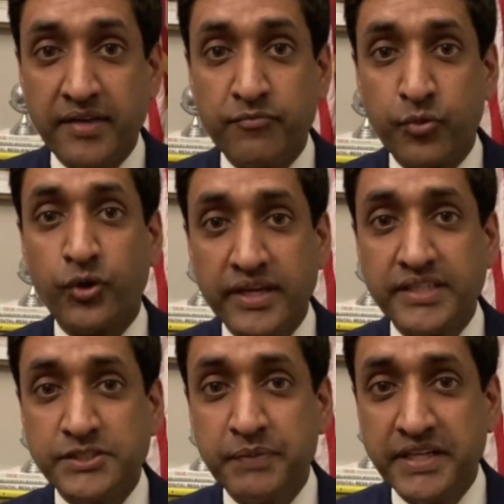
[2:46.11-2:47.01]
give
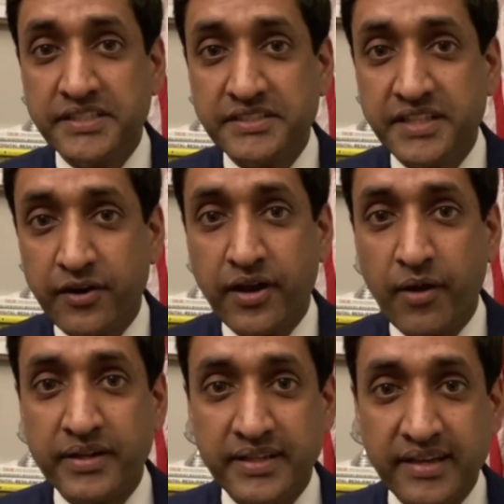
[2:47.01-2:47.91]
brilliant speeches that are
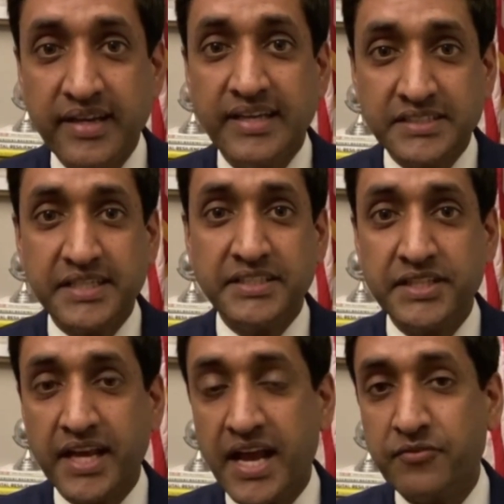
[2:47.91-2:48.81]
going to
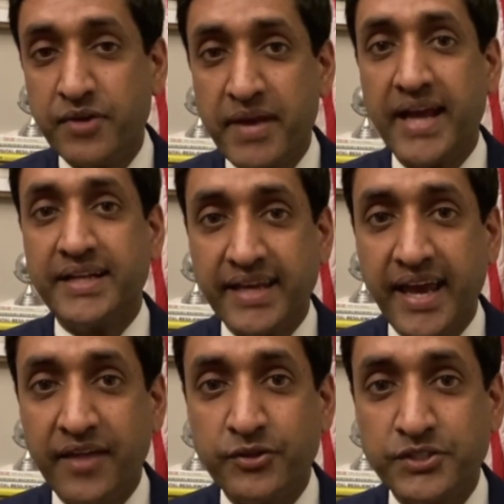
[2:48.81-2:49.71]
stitch the country back
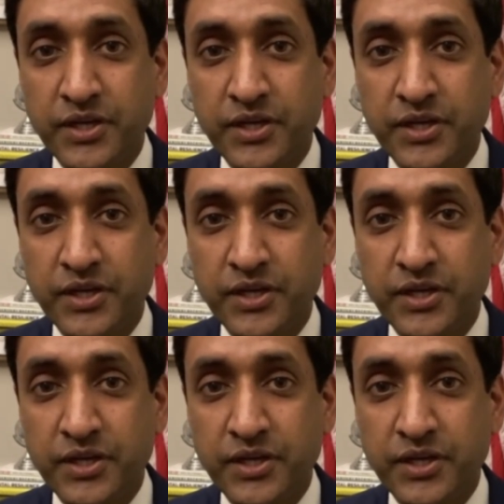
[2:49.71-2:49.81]
together.